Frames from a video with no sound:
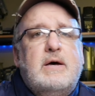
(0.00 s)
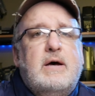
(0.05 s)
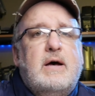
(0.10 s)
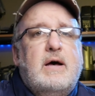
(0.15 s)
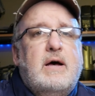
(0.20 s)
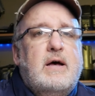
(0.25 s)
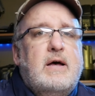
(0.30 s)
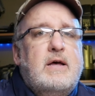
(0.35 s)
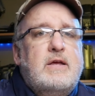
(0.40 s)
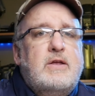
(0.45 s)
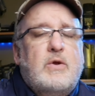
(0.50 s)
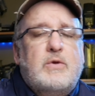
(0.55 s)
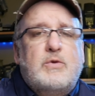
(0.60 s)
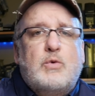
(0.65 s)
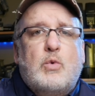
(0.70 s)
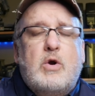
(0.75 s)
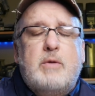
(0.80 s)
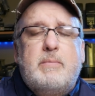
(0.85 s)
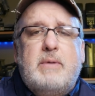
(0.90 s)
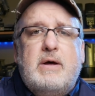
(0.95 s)
You don't have
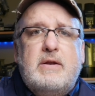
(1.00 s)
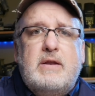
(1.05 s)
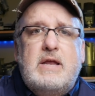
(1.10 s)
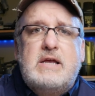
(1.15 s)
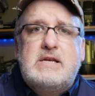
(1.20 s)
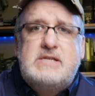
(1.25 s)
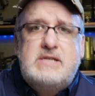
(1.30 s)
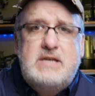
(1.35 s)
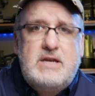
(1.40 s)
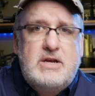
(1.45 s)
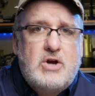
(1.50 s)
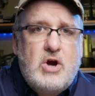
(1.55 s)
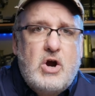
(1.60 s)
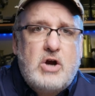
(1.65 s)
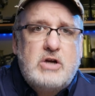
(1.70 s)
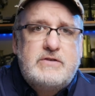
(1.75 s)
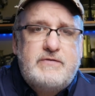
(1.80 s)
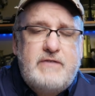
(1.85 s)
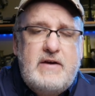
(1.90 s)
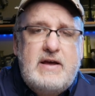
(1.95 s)
to worry about SD
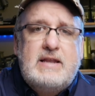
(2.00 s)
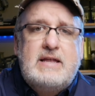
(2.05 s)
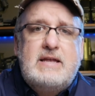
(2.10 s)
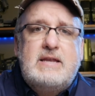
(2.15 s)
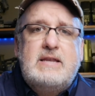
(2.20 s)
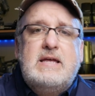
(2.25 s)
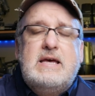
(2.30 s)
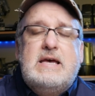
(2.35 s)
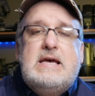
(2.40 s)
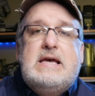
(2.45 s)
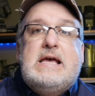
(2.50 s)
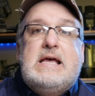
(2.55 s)
cards failing.